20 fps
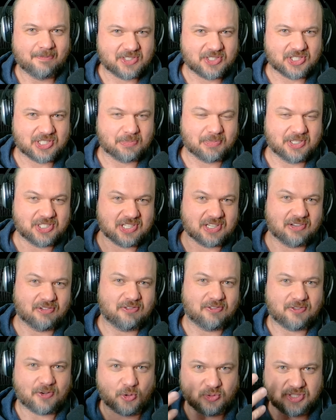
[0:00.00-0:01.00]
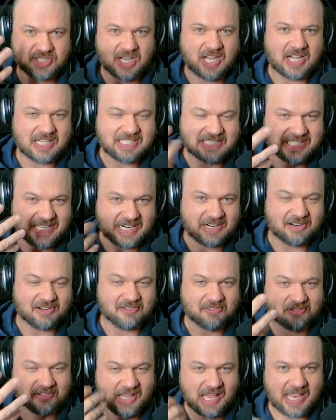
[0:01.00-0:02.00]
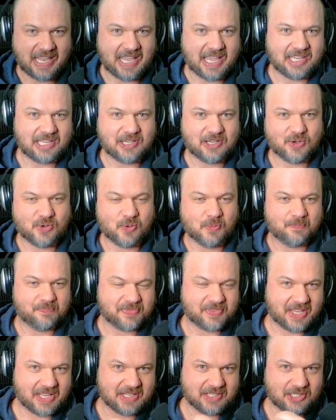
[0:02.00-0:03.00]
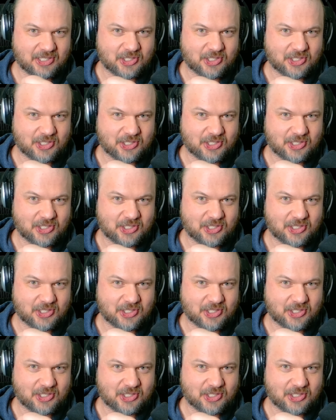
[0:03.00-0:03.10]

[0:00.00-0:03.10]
Just a bunch of photons that are flying at you. And